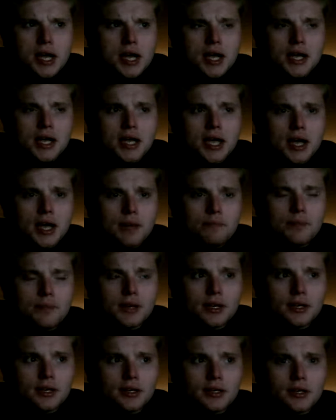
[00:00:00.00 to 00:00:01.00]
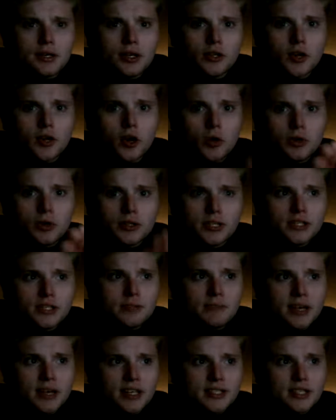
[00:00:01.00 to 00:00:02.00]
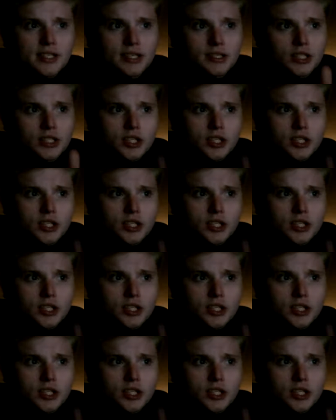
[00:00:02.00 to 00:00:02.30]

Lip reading: it can't be, doesn't make sense,